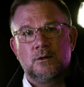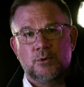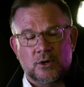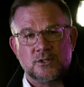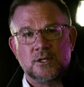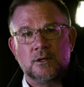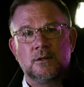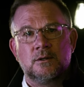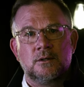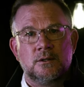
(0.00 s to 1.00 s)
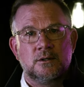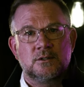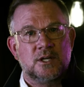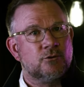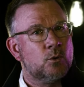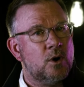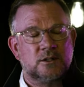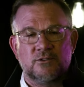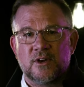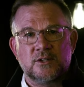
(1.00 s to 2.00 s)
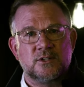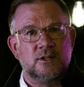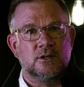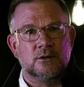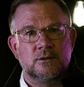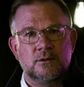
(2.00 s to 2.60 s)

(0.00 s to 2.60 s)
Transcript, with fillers: person to ever walk the face of the earth.